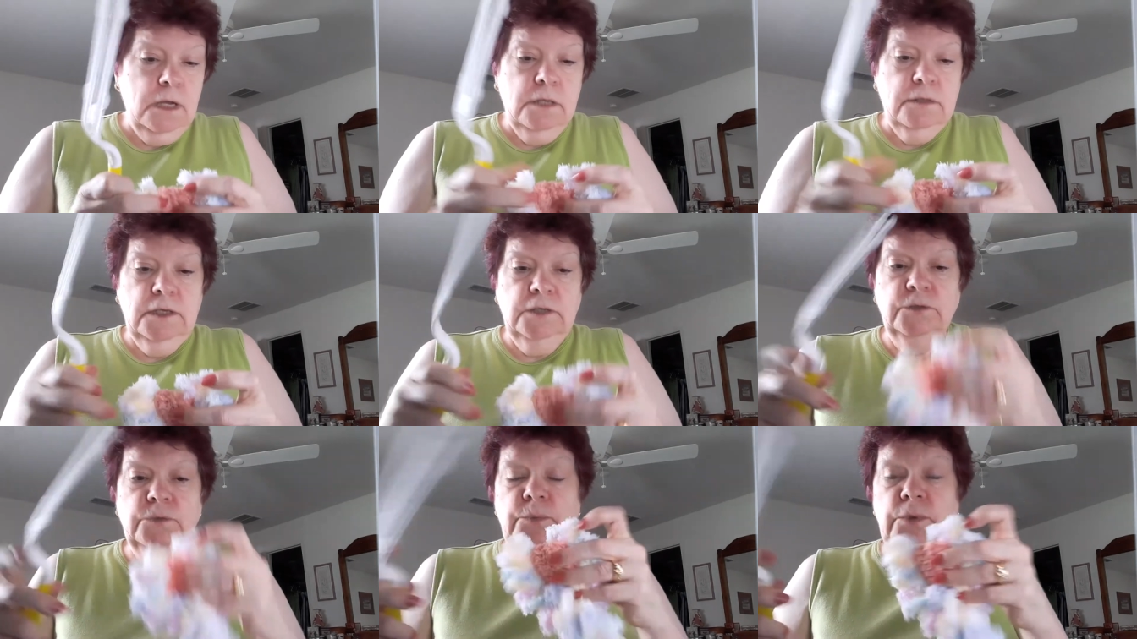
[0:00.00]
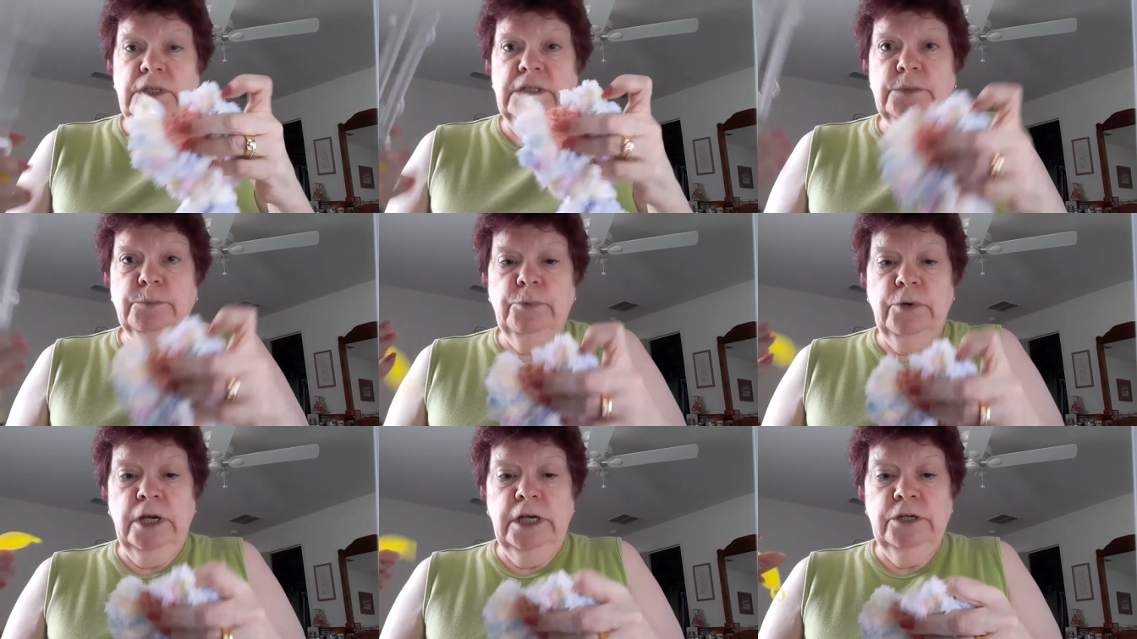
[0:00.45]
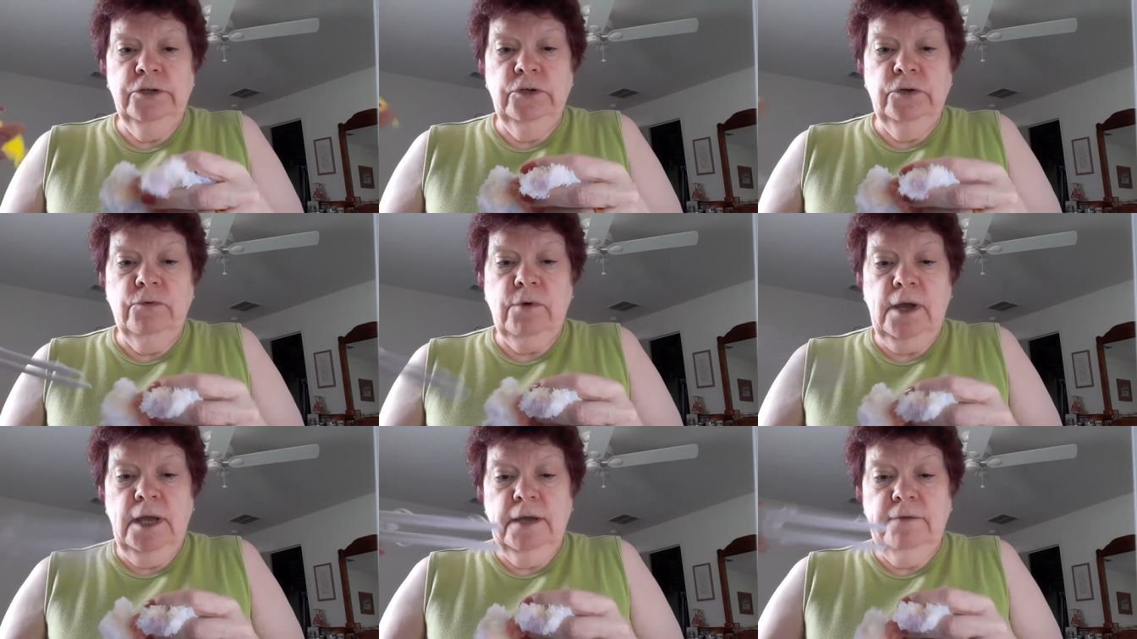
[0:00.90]
This one's brand
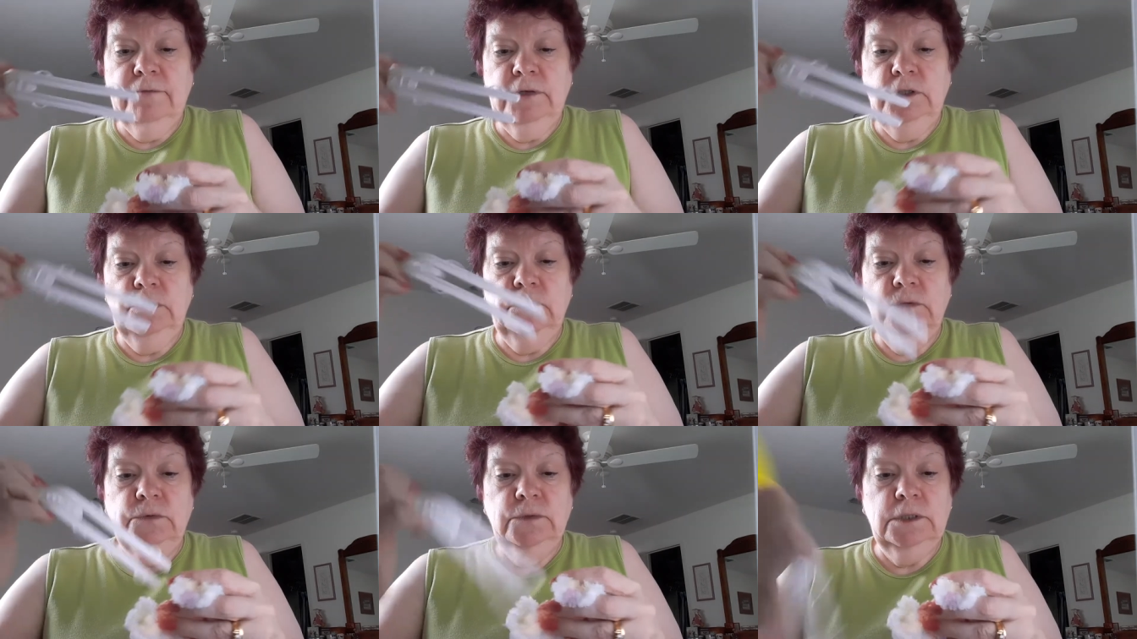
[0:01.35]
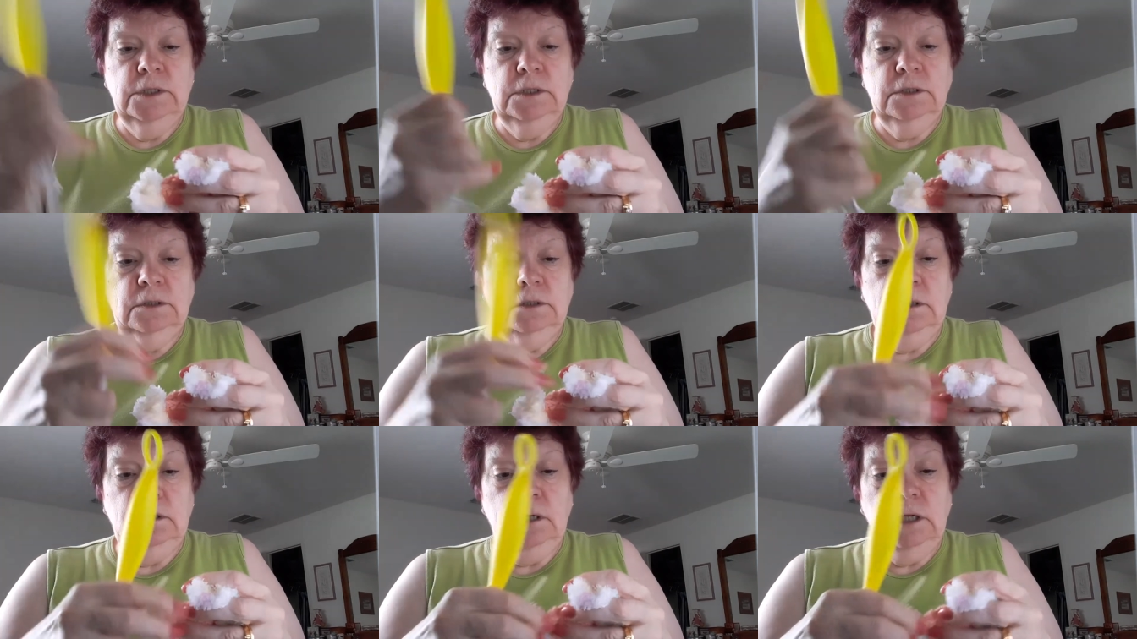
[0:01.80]
new. I haven't used this.